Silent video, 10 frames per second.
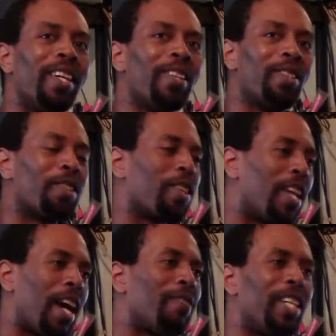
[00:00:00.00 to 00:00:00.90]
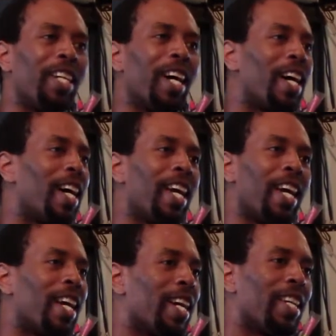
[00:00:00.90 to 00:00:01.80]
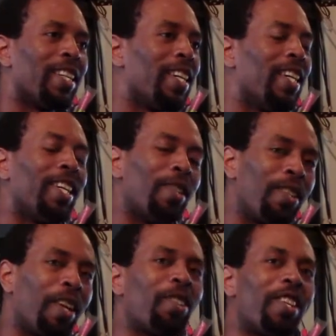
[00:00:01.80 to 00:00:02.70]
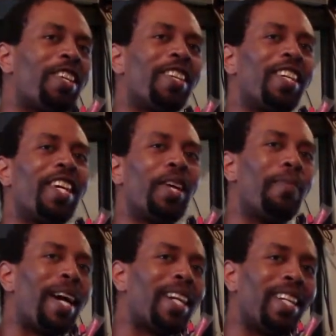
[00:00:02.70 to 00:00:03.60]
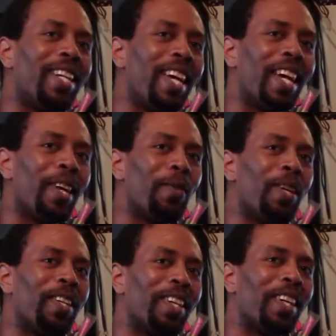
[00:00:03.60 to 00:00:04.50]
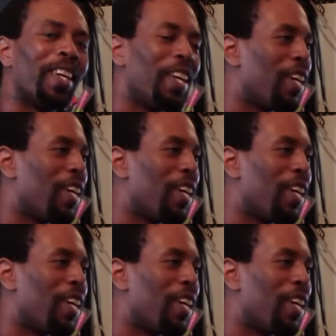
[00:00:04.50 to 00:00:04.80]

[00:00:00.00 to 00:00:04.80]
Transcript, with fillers: You're such a lively guy, and you touched a young kid back in the day when uh,